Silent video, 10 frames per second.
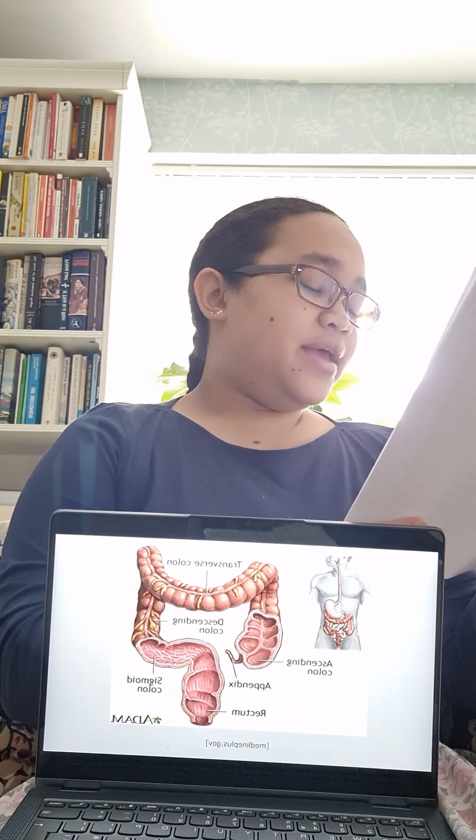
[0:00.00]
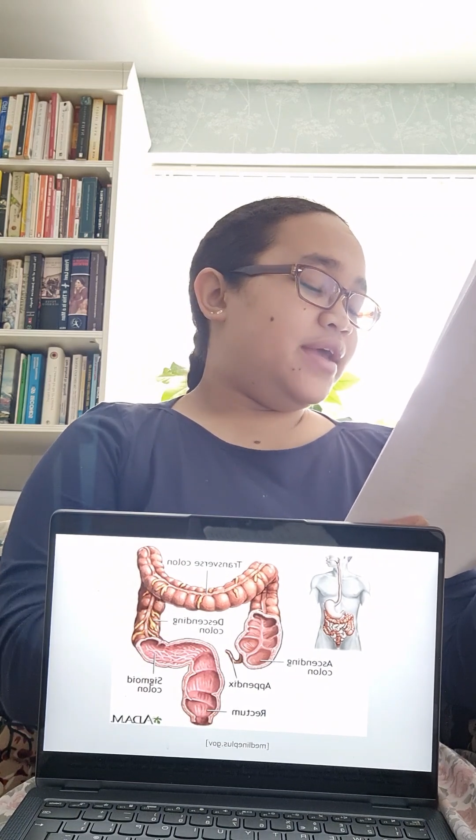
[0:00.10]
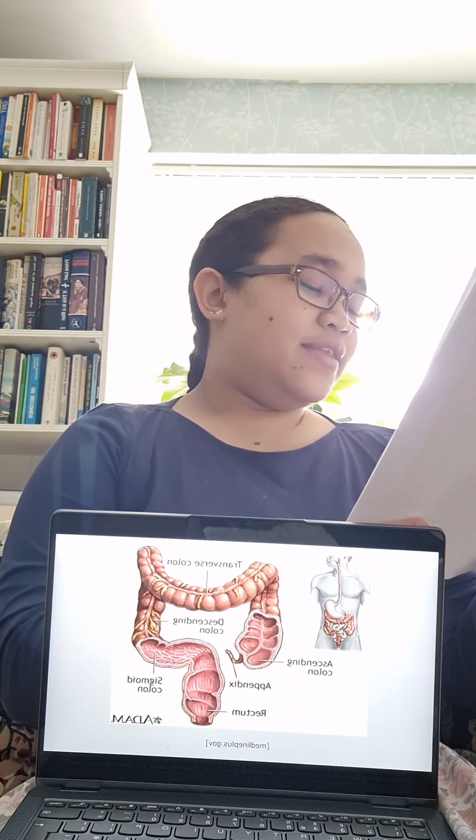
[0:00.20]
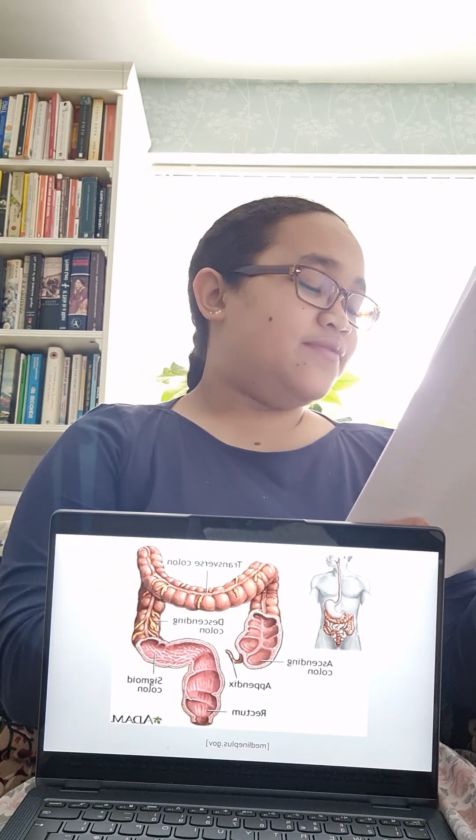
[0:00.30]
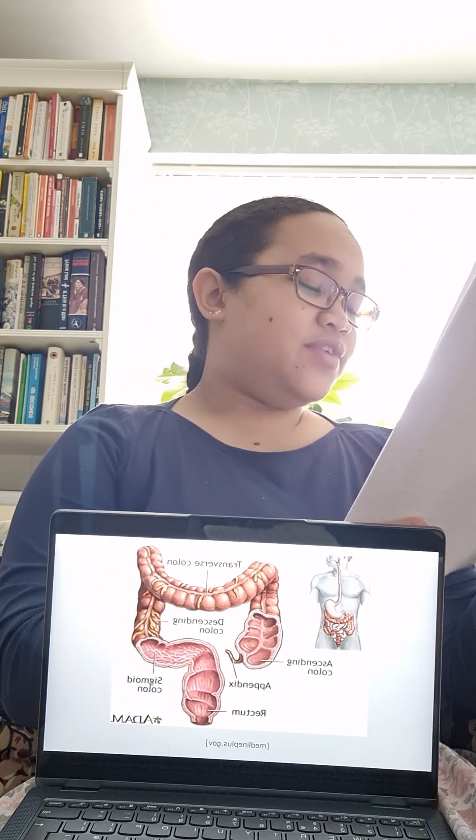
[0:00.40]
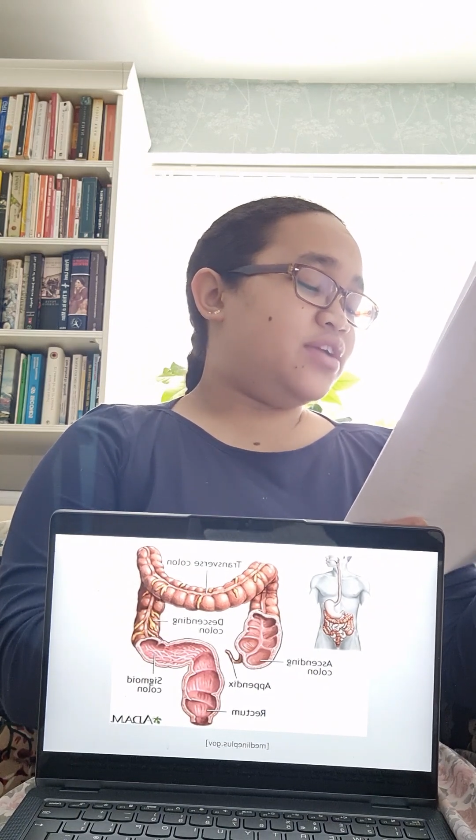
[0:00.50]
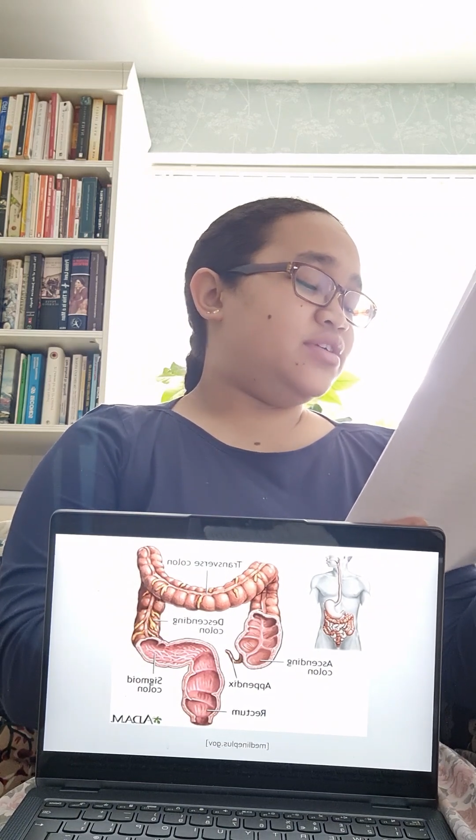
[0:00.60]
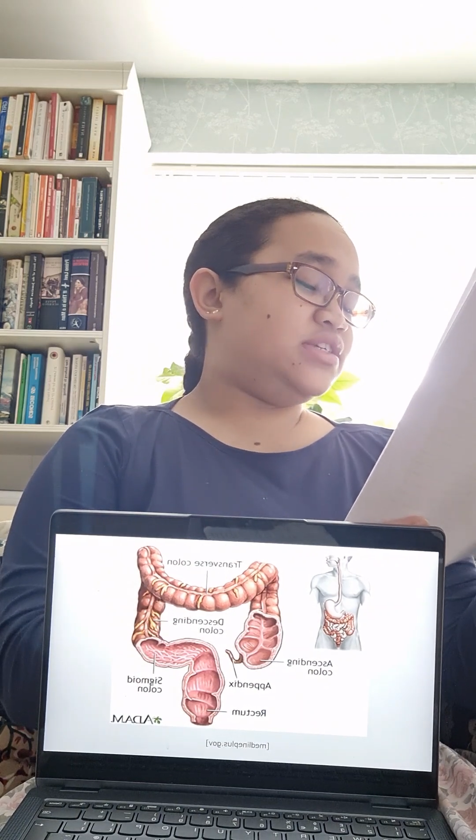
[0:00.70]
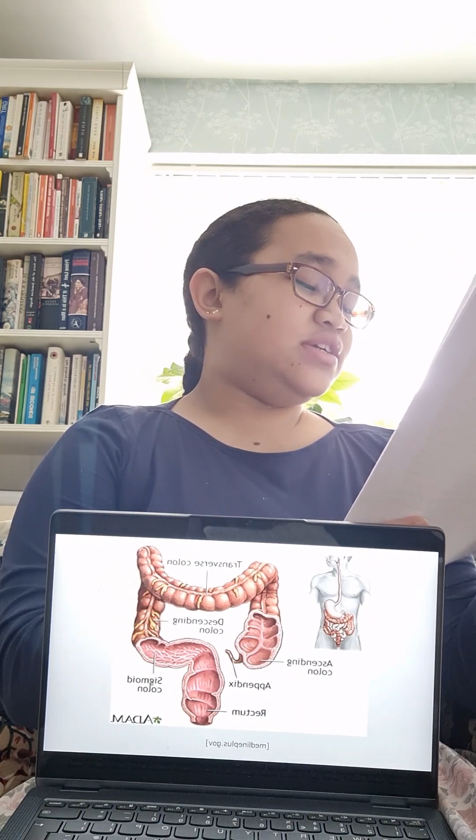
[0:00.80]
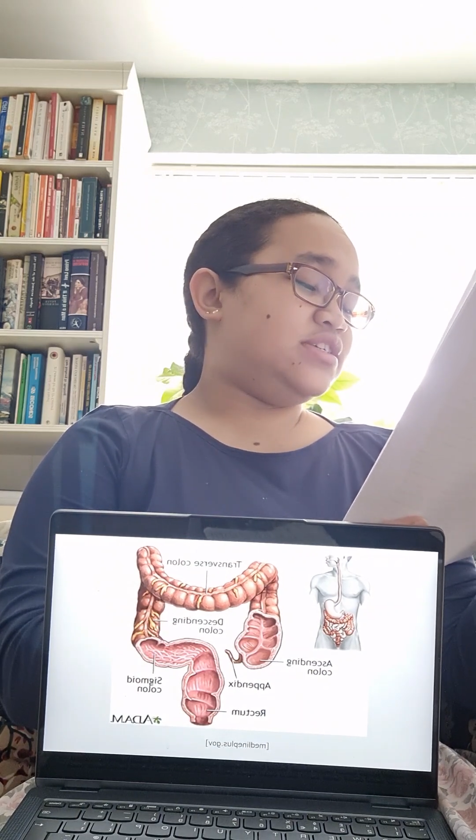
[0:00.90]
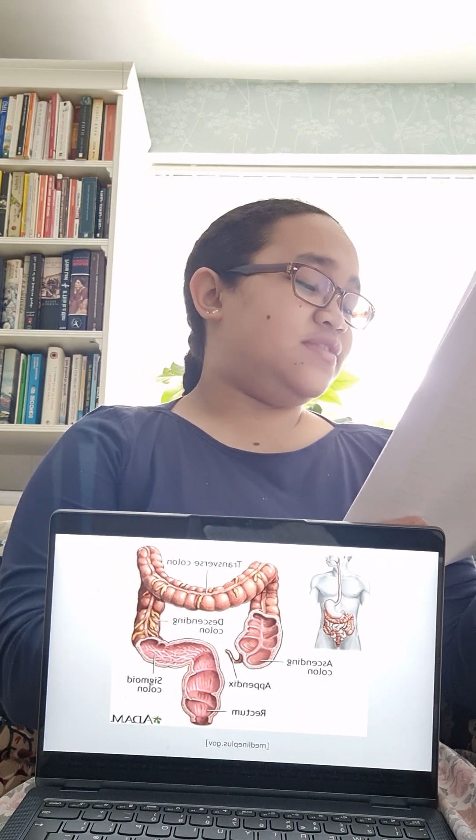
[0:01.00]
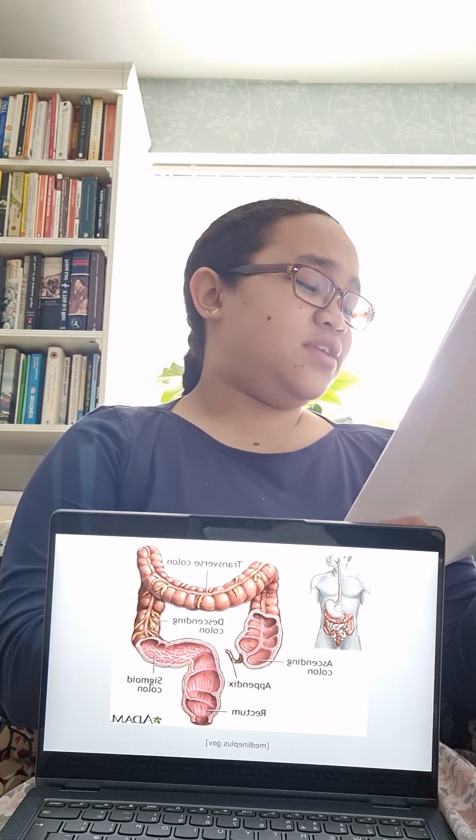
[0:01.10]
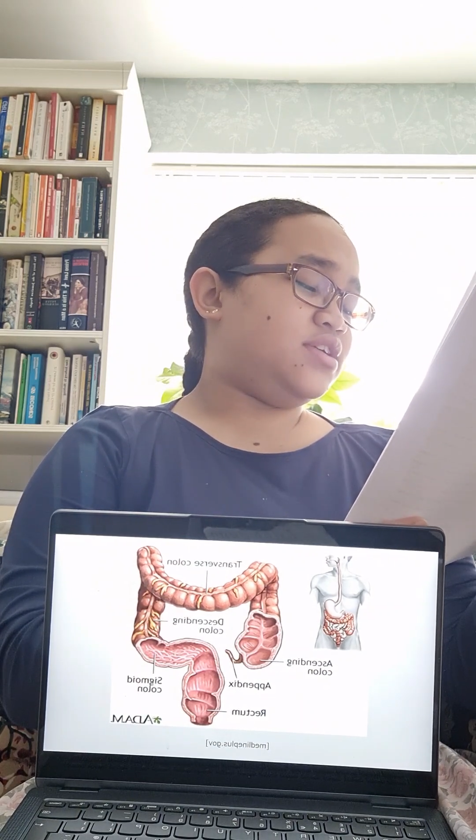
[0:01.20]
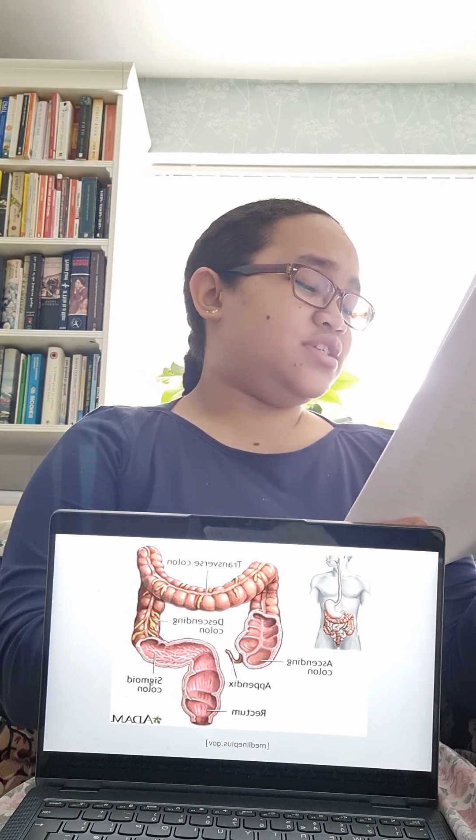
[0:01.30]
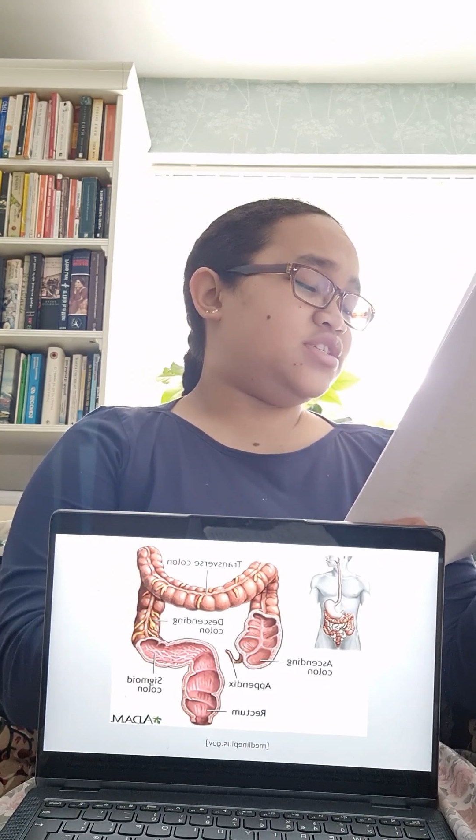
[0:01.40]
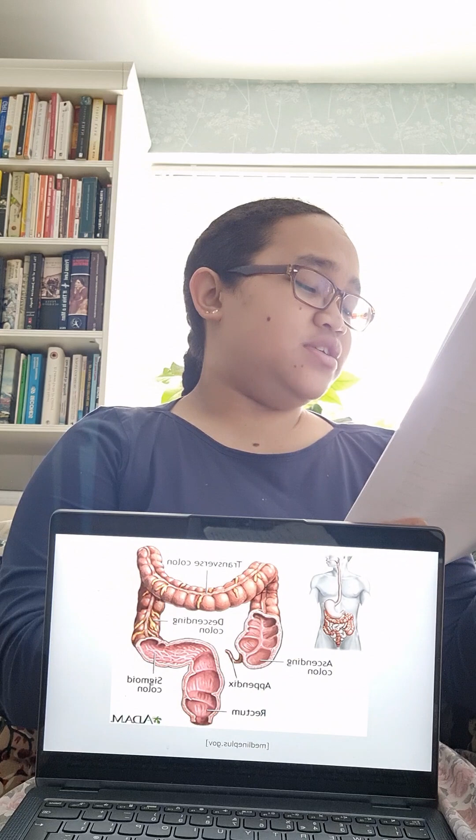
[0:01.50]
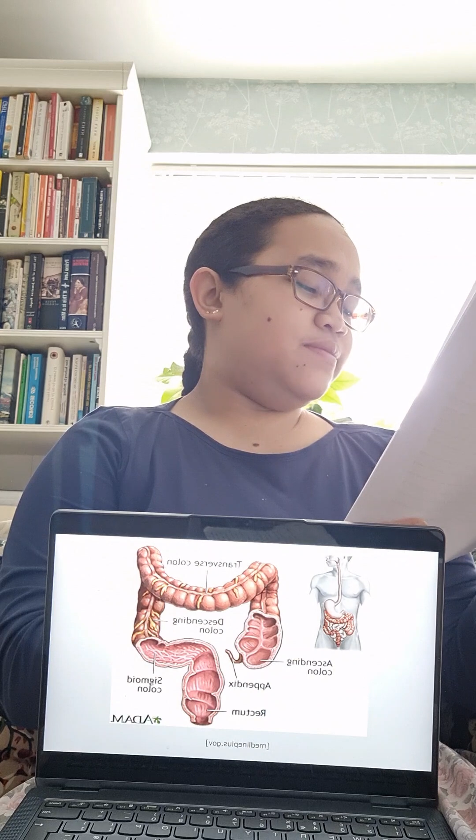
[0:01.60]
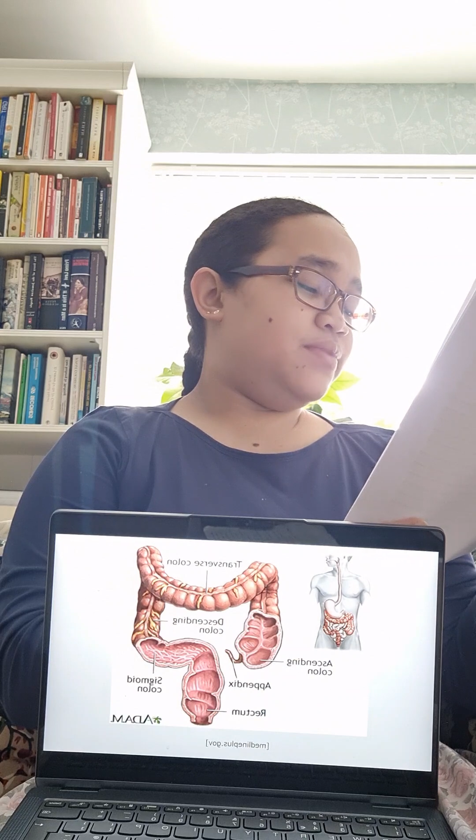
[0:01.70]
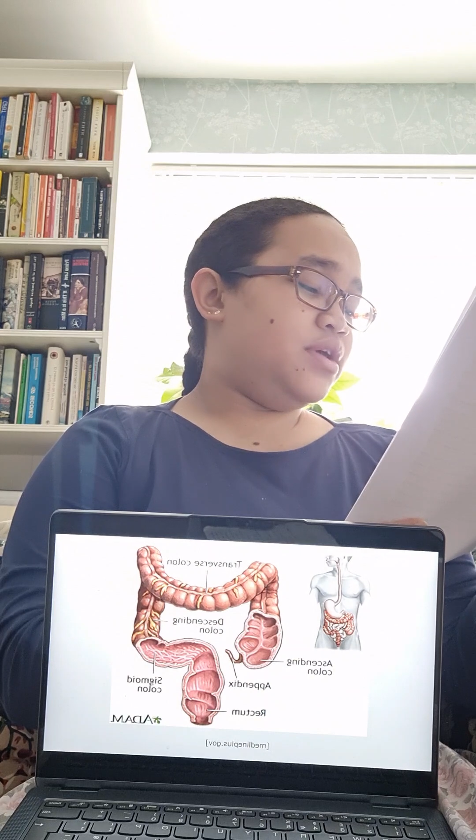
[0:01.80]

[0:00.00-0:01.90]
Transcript: In the final stages of digestion,